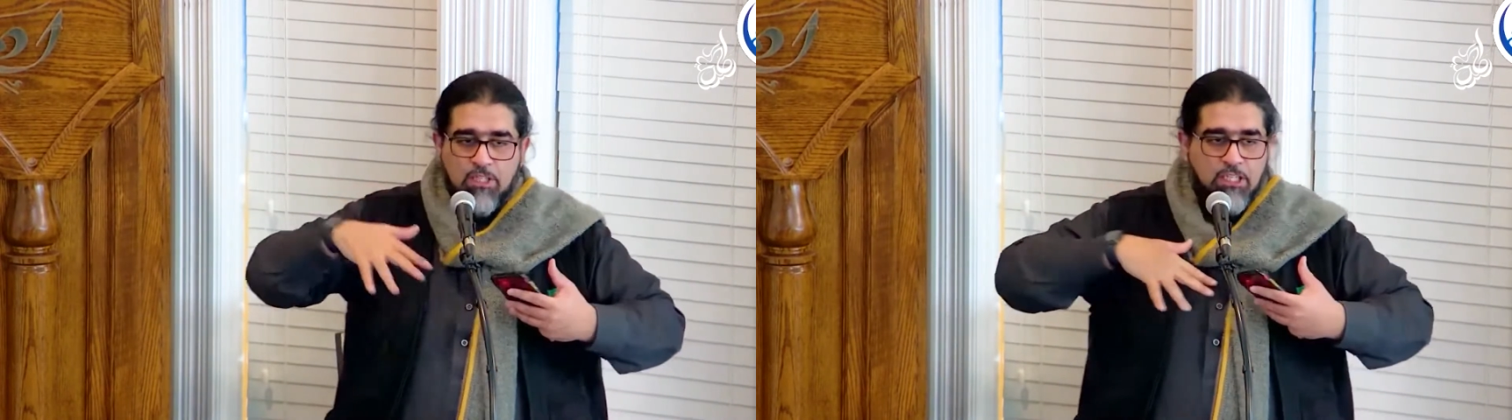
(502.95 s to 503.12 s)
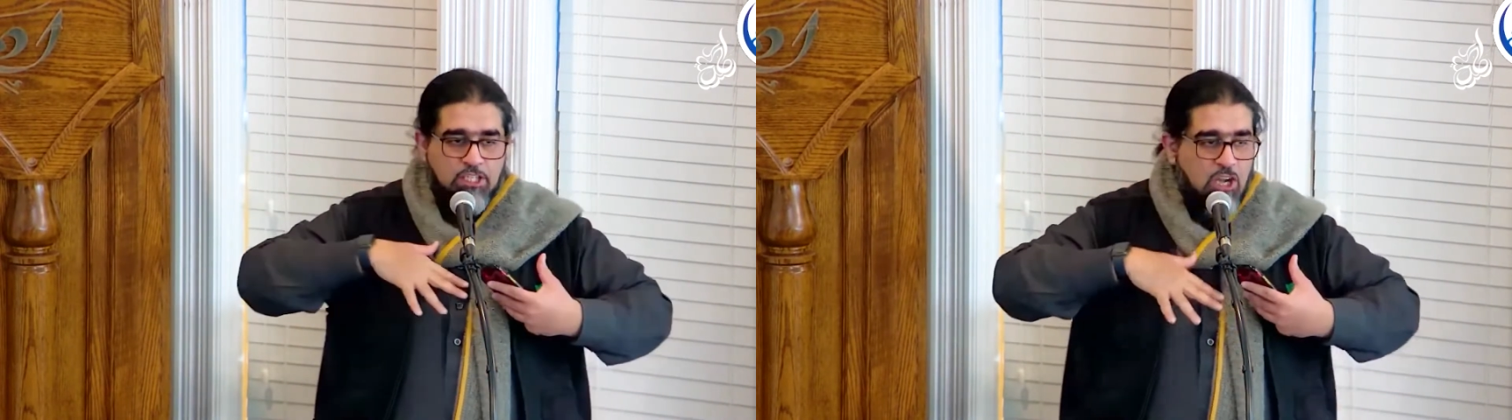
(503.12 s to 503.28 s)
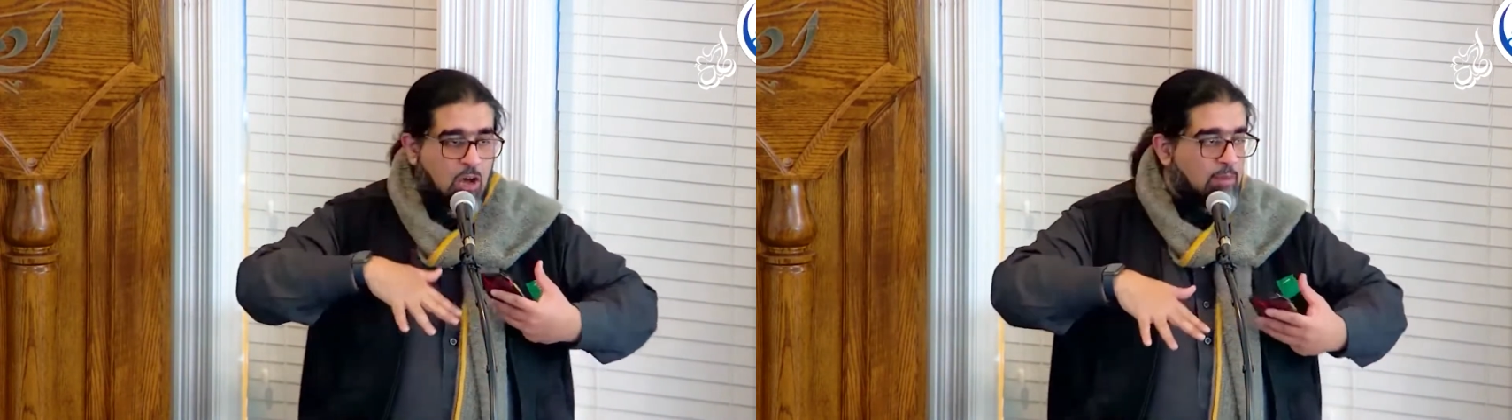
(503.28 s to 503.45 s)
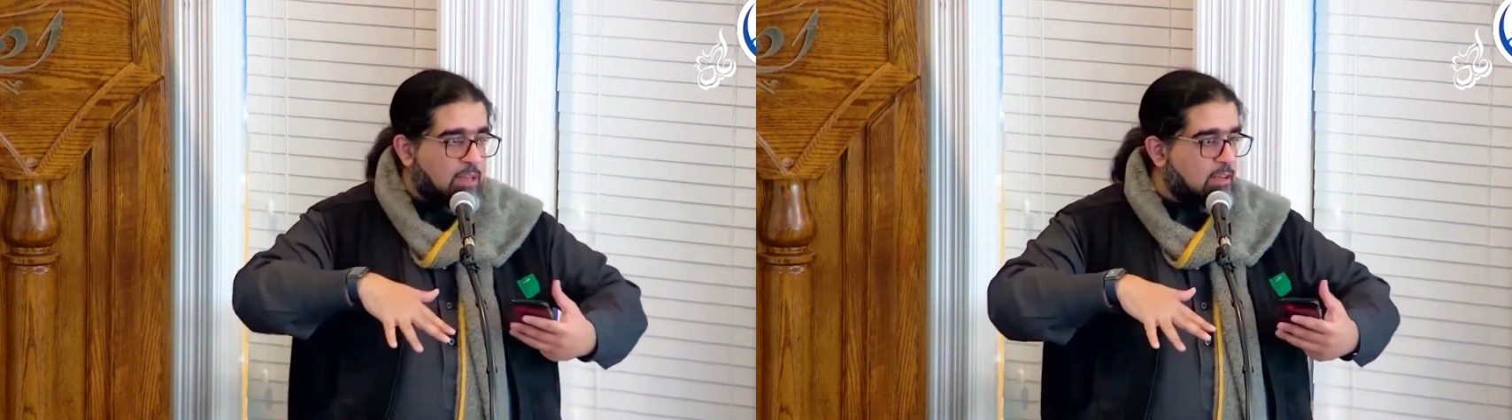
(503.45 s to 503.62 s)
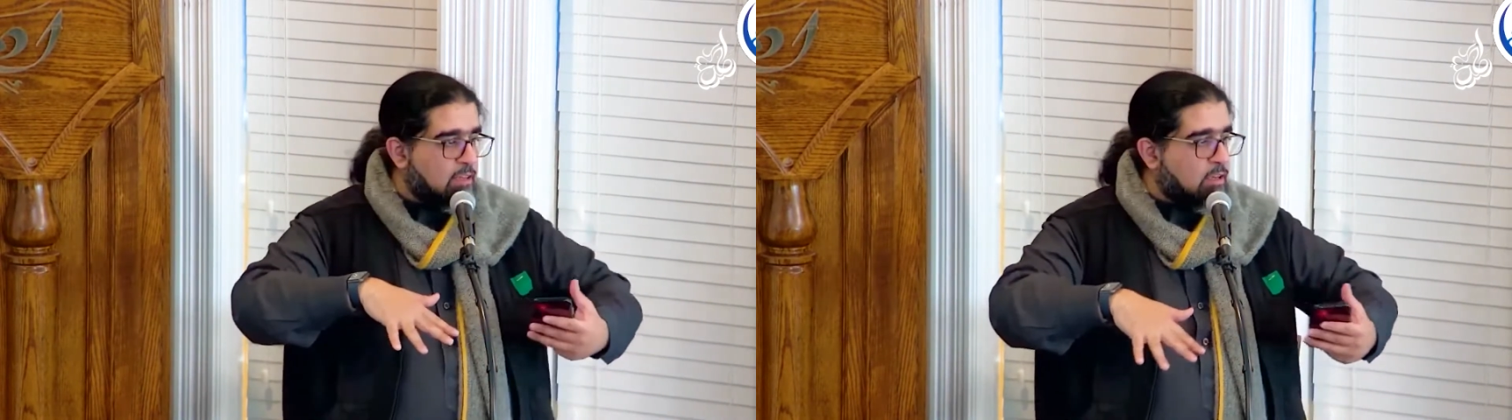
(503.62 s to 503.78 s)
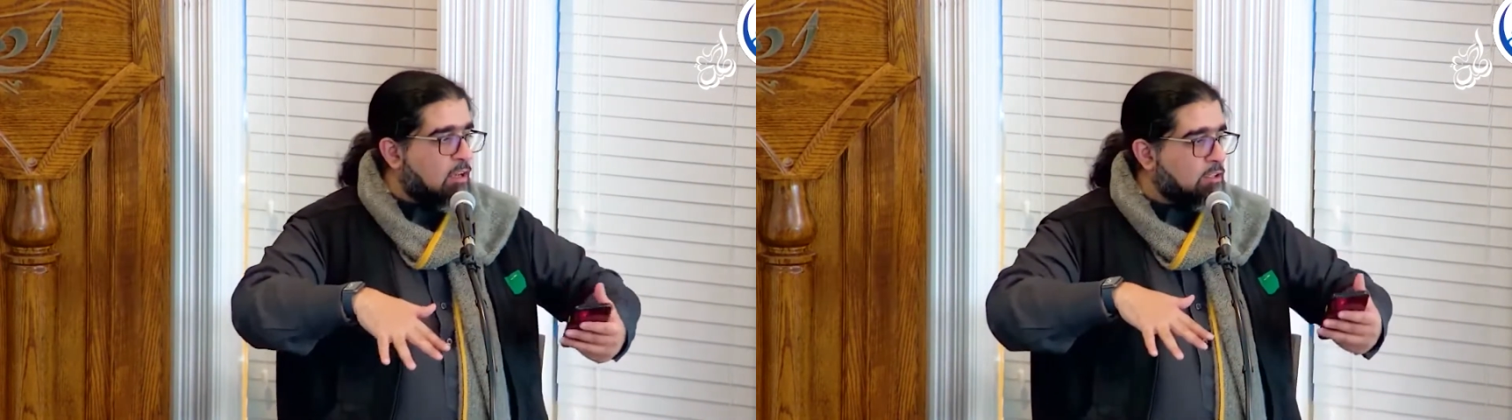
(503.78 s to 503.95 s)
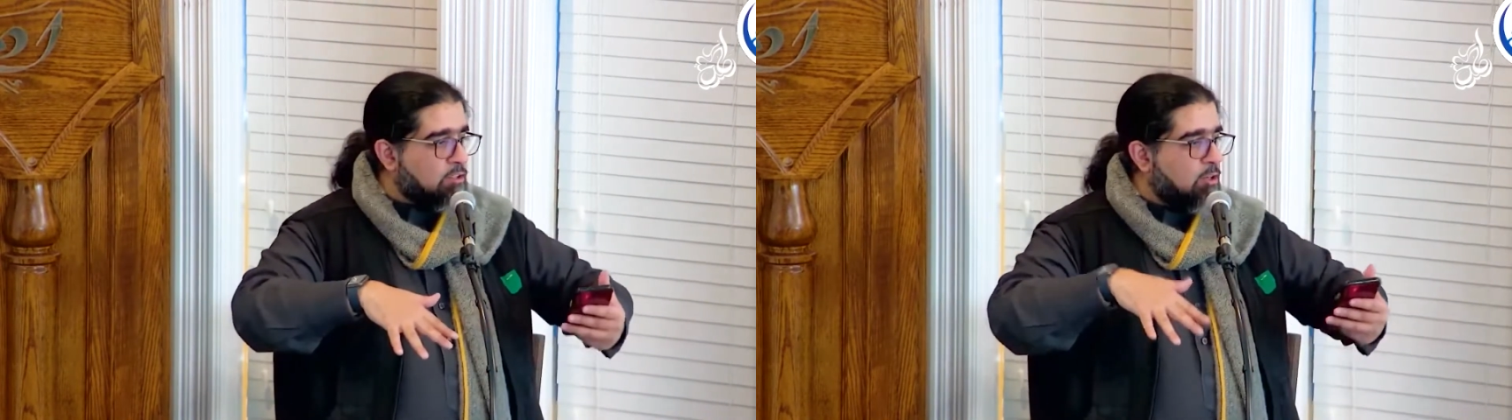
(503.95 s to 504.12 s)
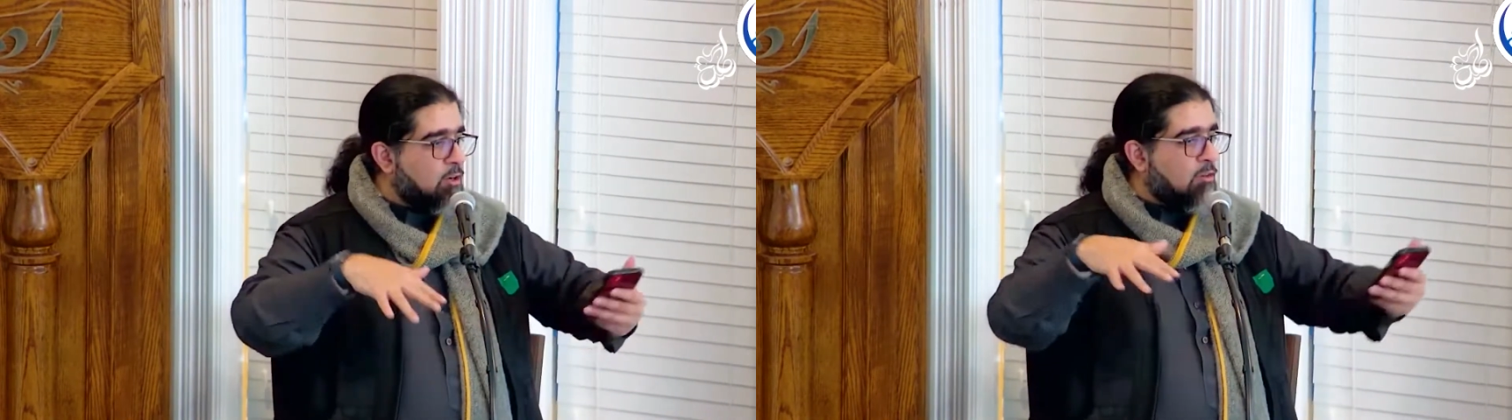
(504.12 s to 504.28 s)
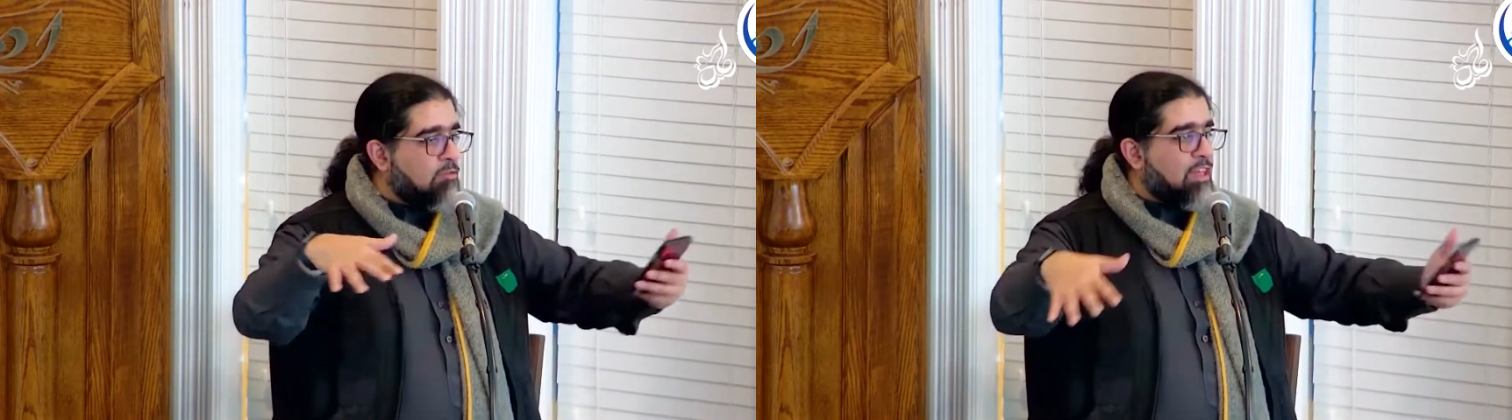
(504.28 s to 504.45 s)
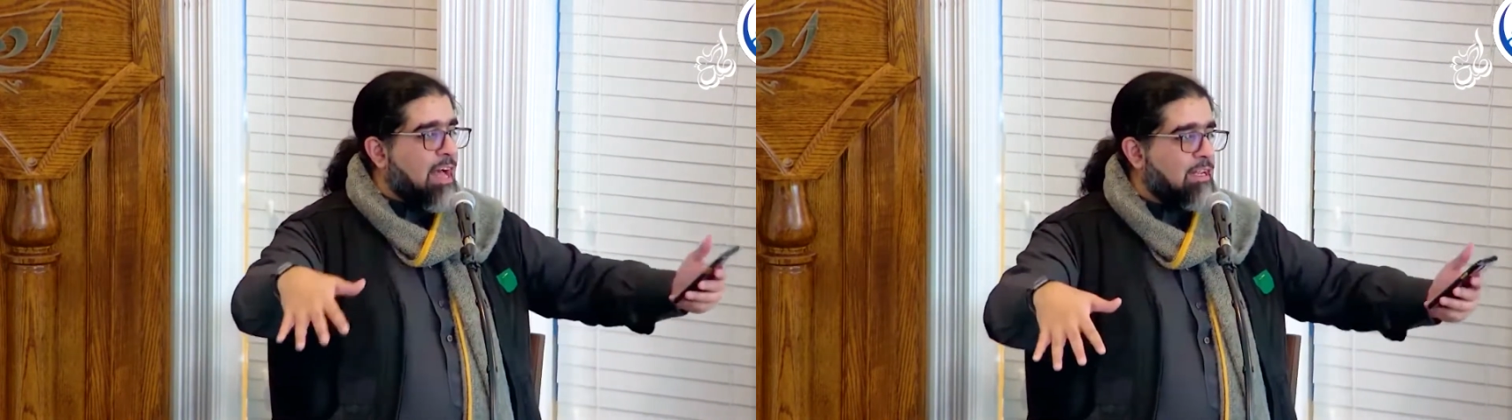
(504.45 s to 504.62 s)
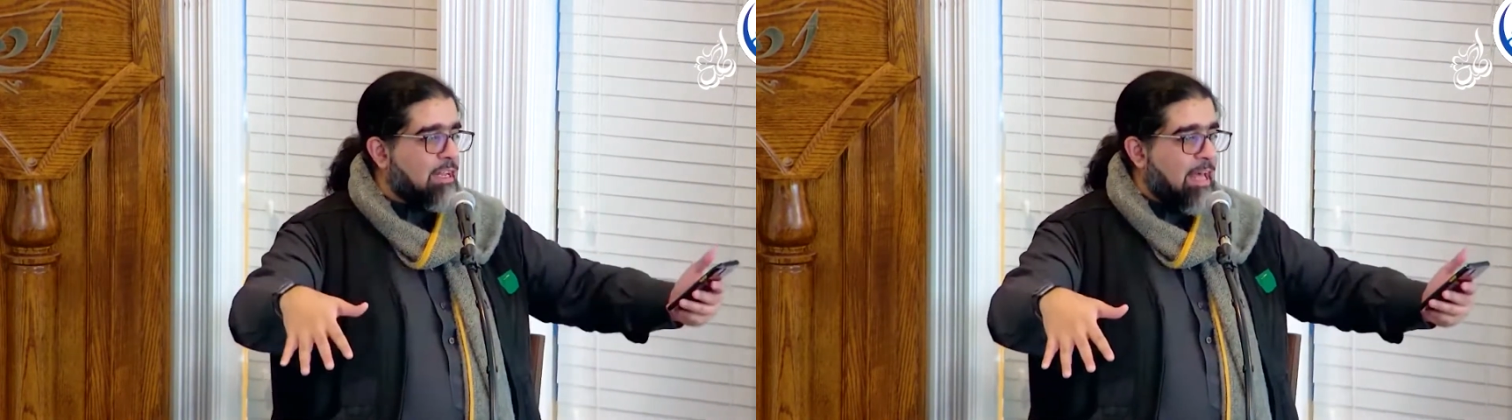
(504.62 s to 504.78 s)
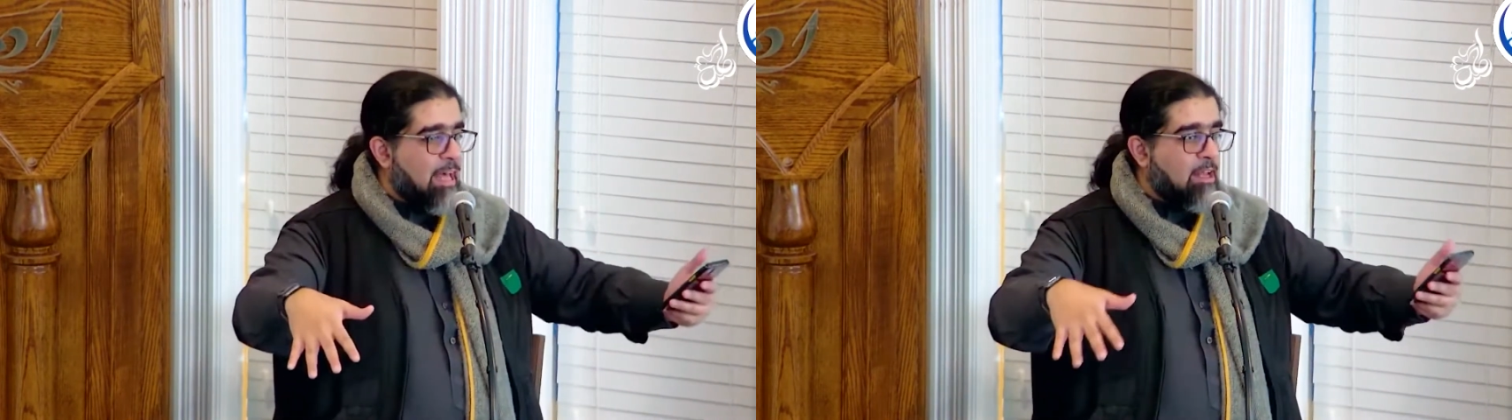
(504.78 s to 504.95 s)
the dominant culture of
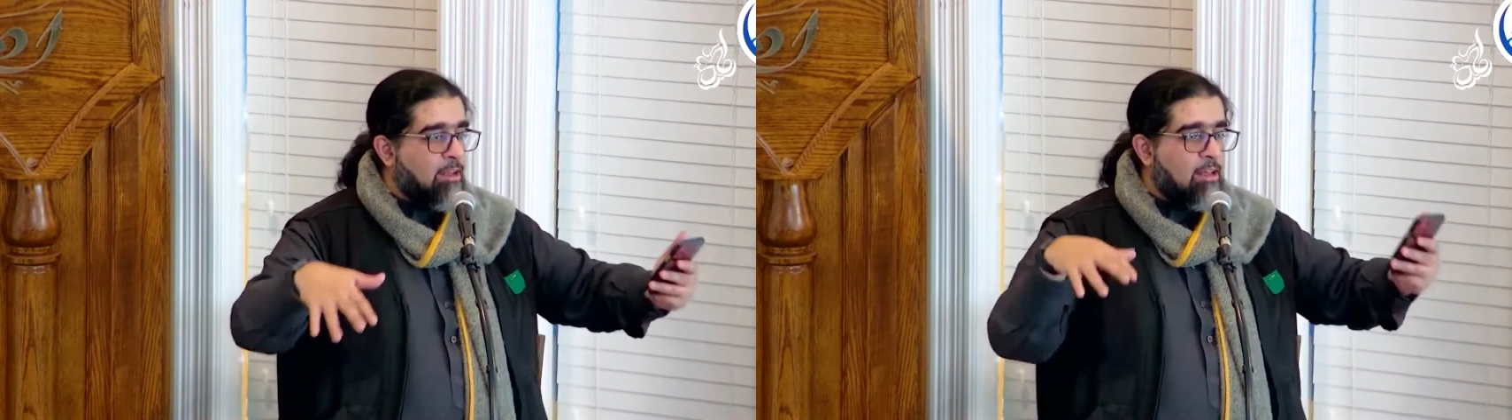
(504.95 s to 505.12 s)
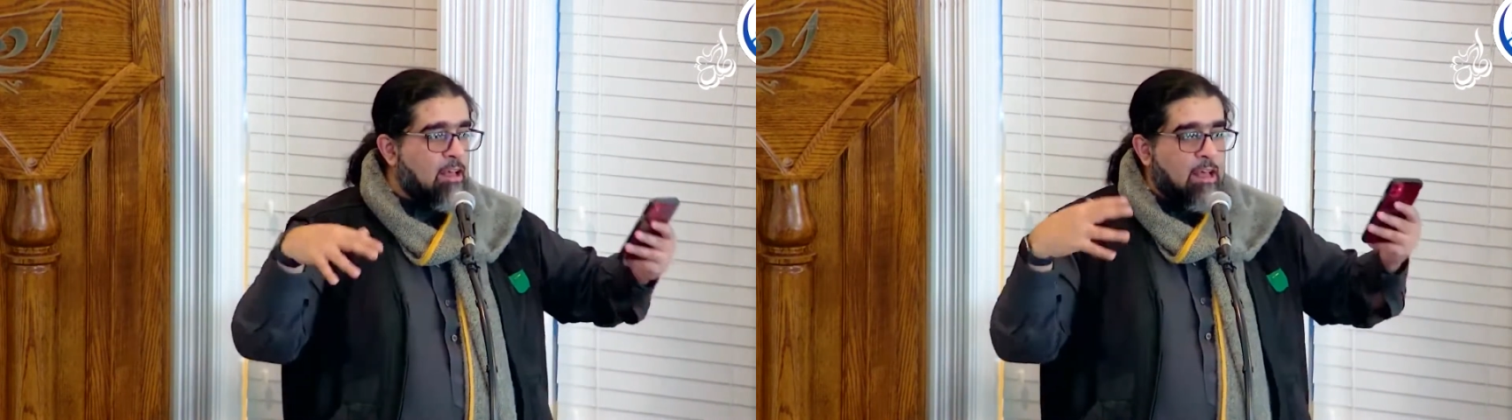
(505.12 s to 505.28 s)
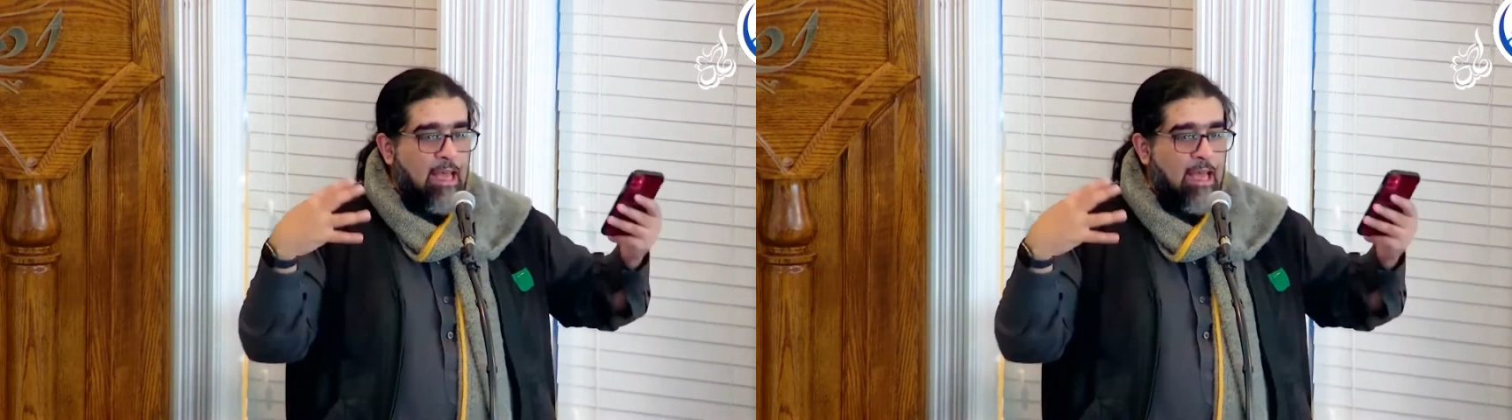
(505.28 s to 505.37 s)
that land,